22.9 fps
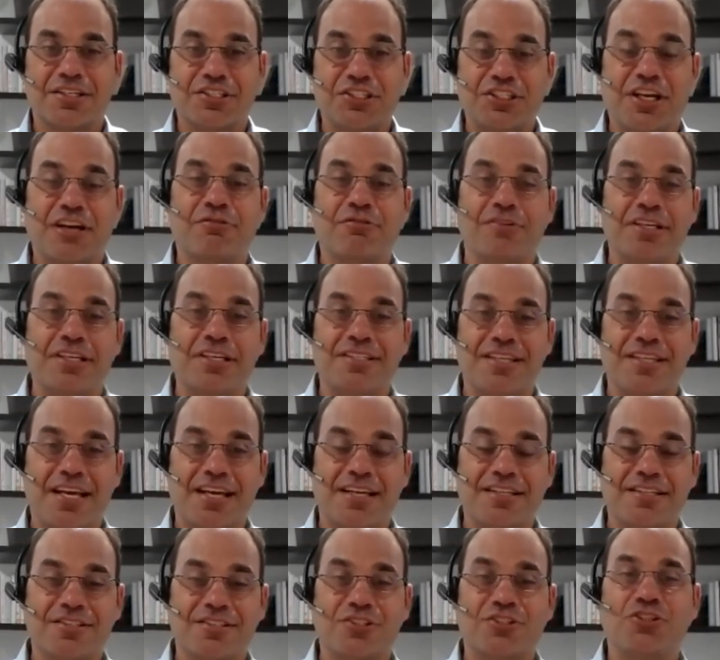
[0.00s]
generally
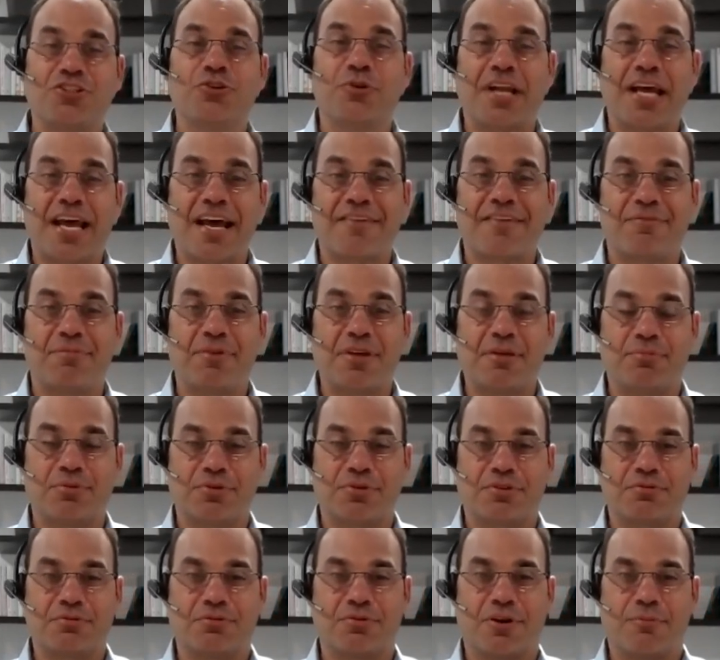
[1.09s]
sends two and a half
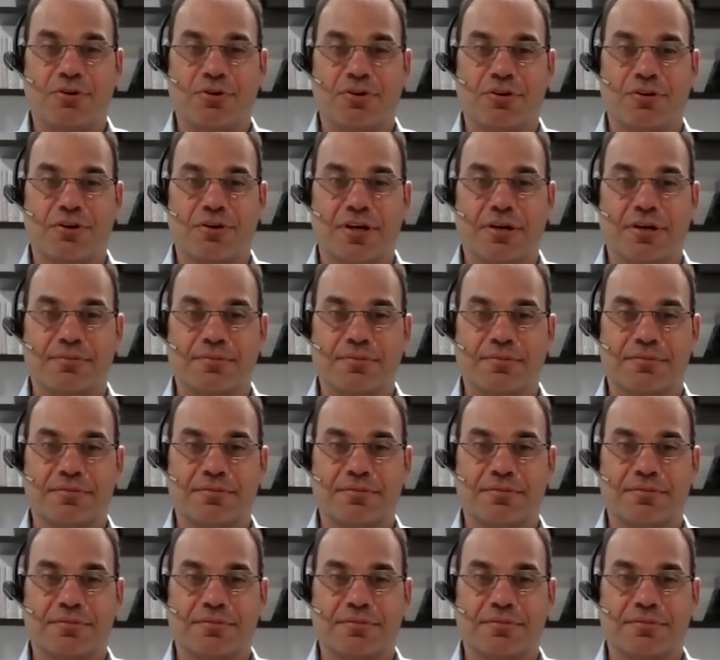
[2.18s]
people through our program.